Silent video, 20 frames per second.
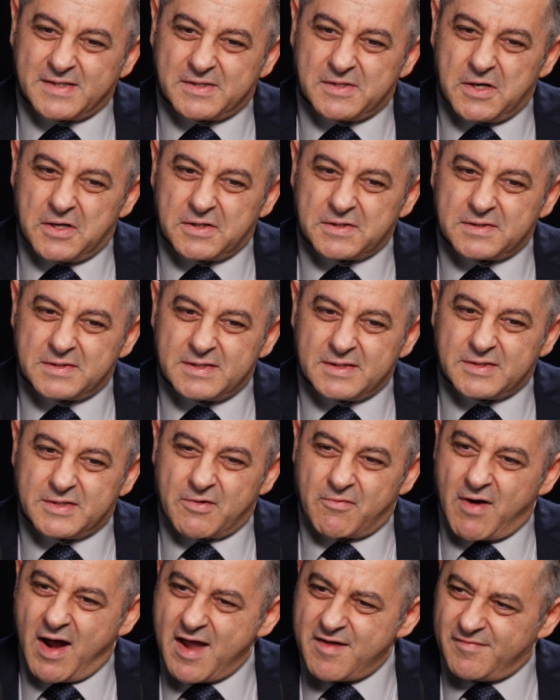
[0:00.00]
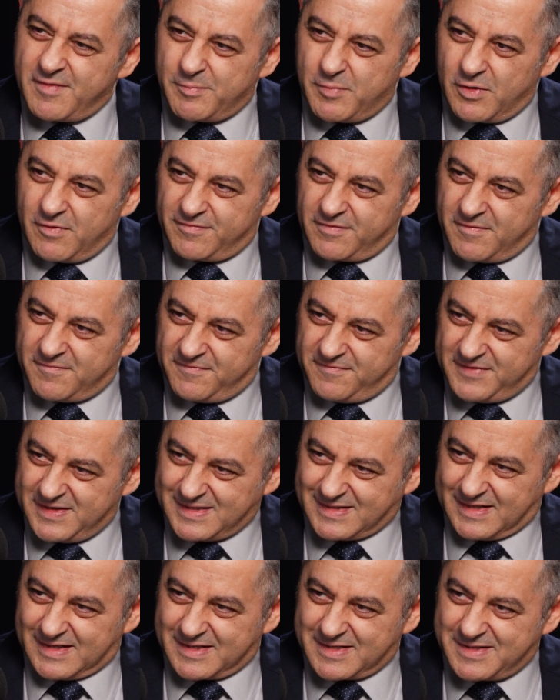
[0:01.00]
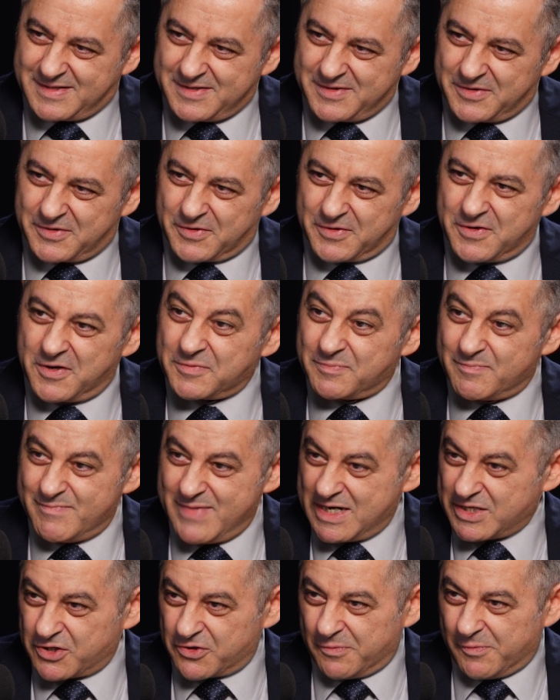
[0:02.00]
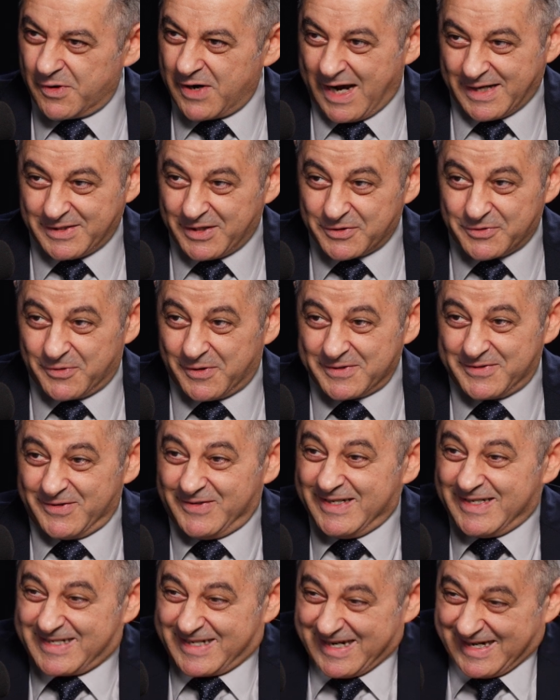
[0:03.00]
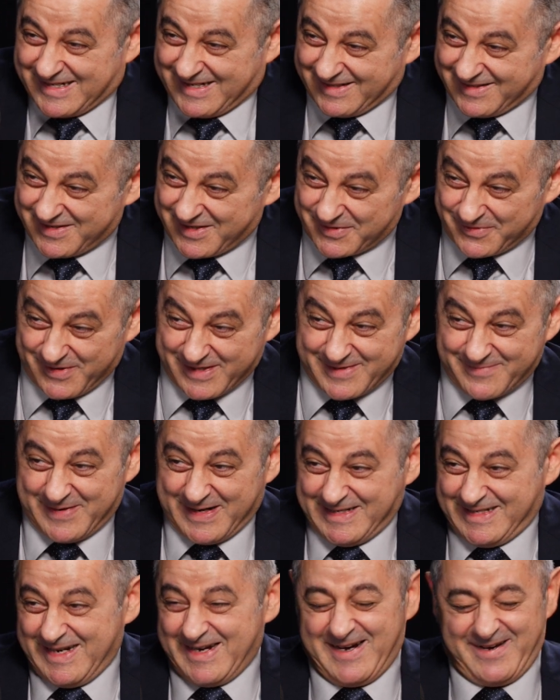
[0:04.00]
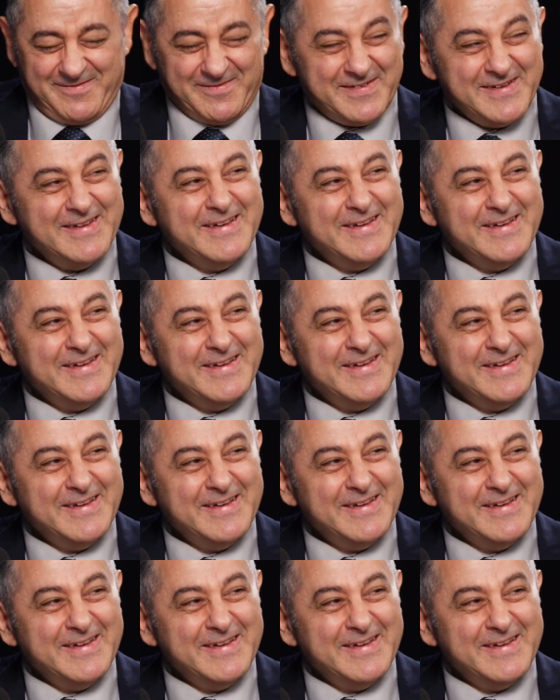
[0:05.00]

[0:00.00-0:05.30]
not derivable from physics or not measurable, I don't want to discuss it. Don't waste my time.